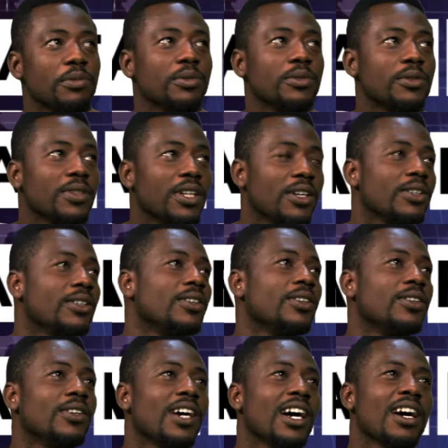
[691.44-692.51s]
people will now
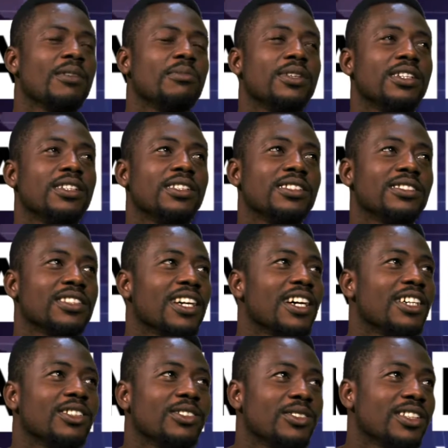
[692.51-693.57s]
call, man, this guy,
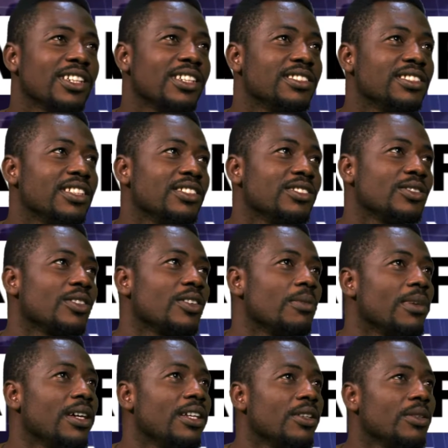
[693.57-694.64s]
you know, get sense, so come
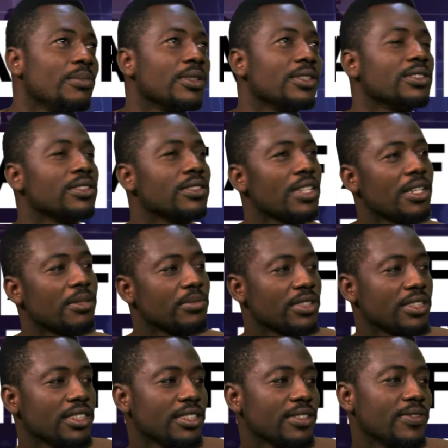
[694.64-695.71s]
and help us
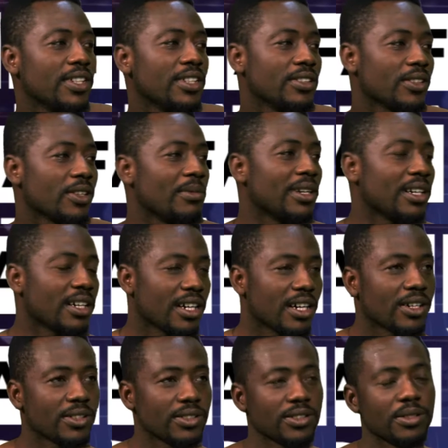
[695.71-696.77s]
MC event, come and crack
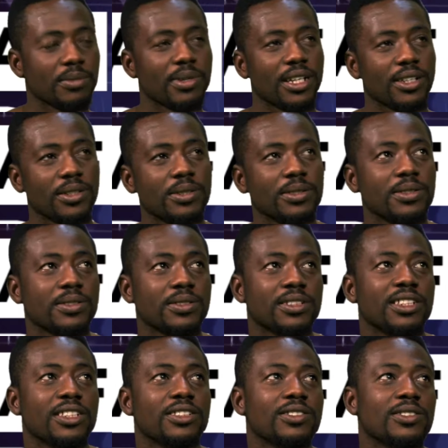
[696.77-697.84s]
us up and all those things.